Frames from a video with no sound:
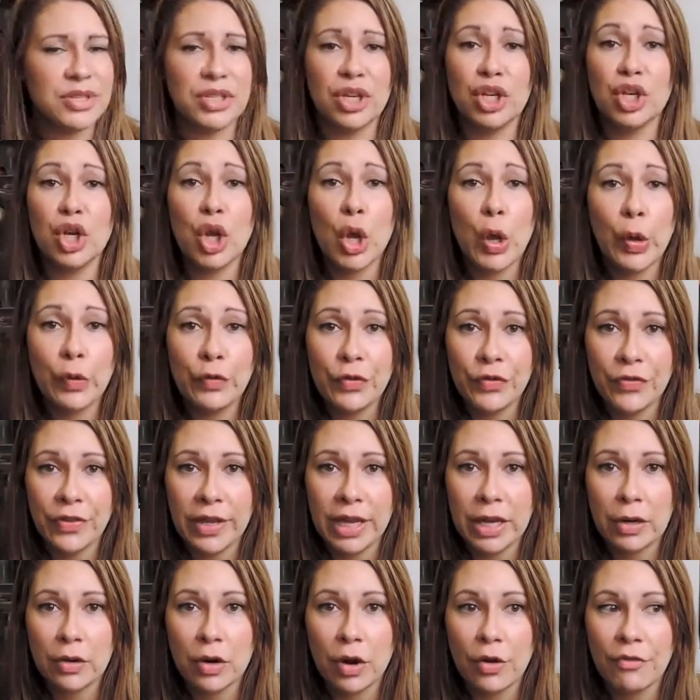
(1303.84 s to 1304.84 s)
So no
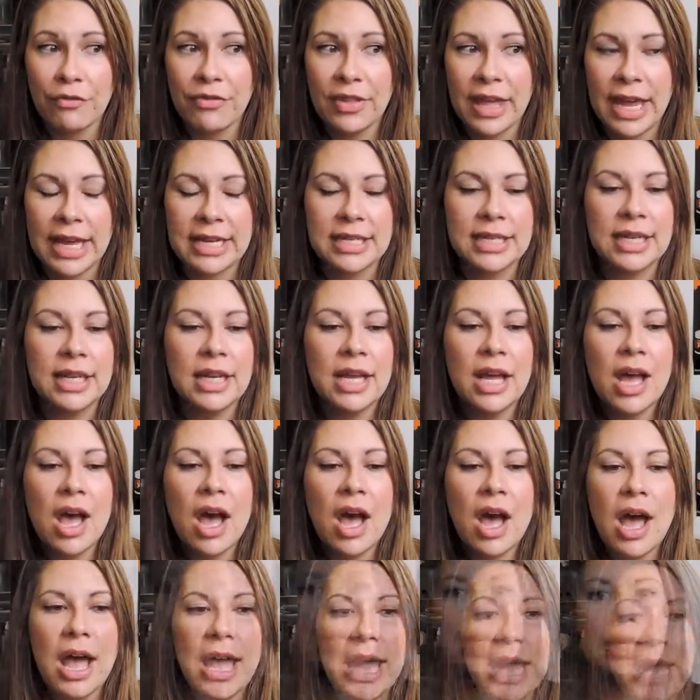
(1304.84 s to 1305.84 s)
fear of that.
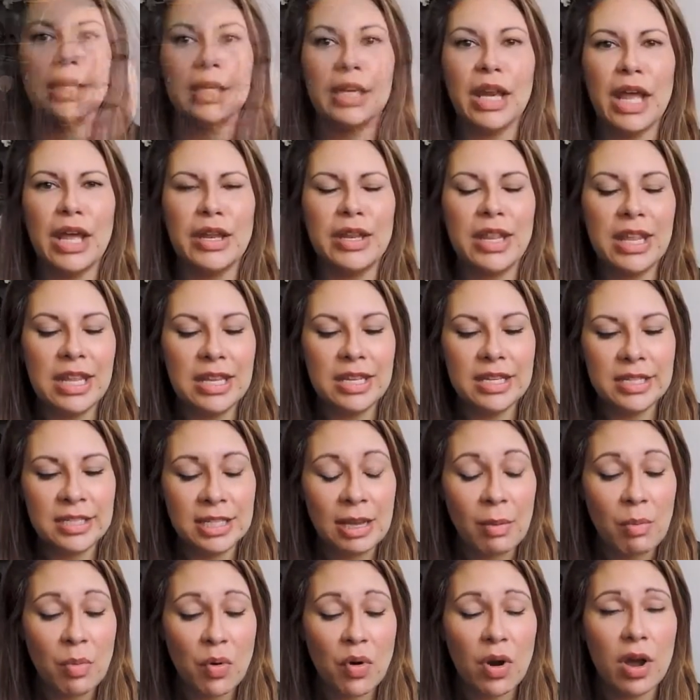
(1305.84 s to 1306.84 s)
And then to
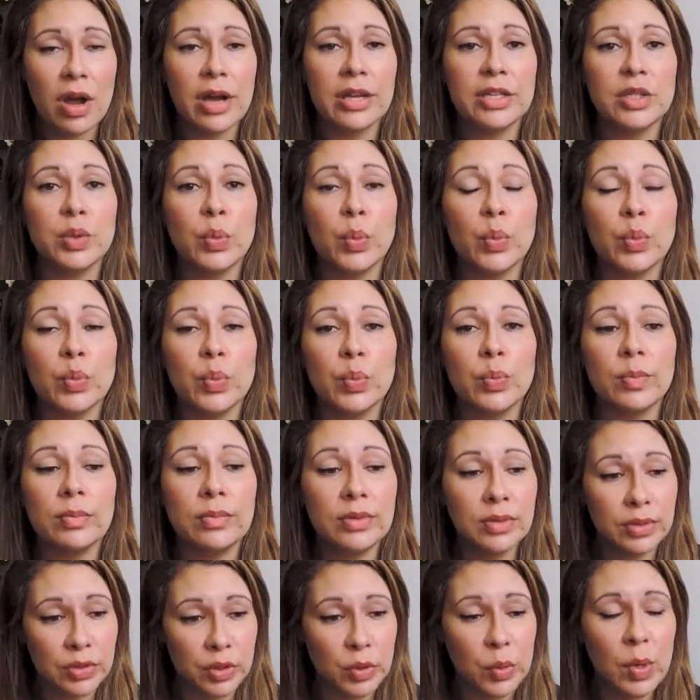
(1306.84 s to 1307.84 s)
summarize,
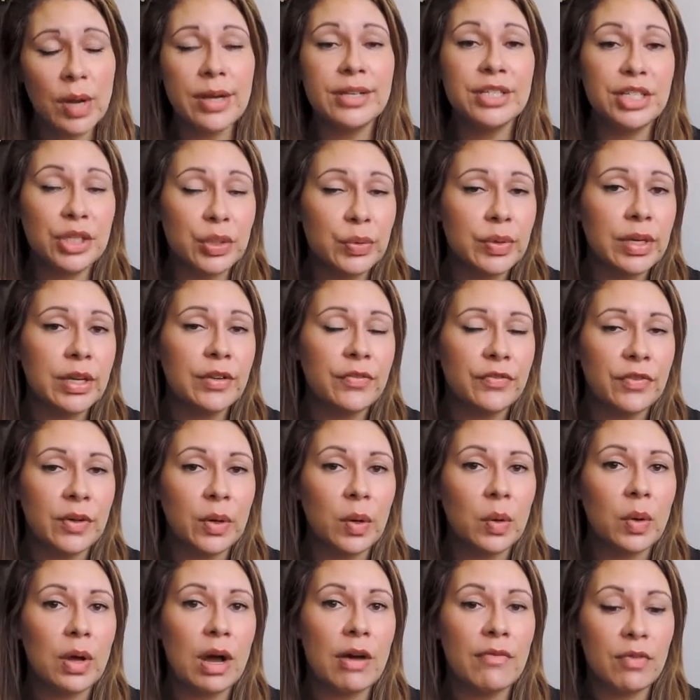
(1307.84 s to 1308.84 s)
do I generally
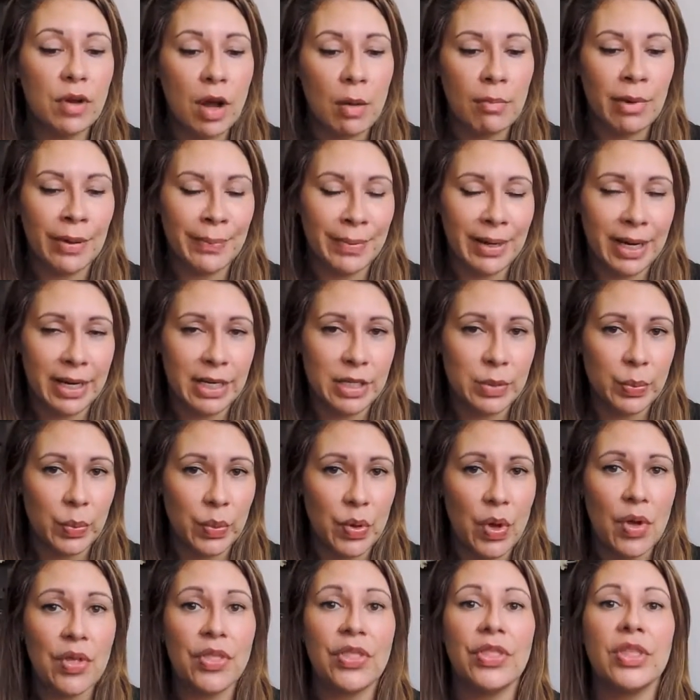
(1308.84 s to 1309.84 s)
feel I've got my money's
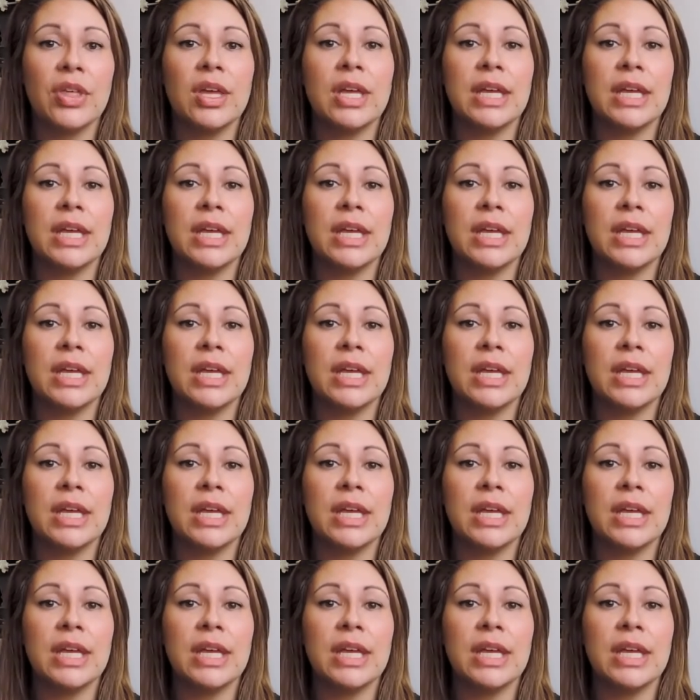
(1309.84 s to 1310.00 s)
worth?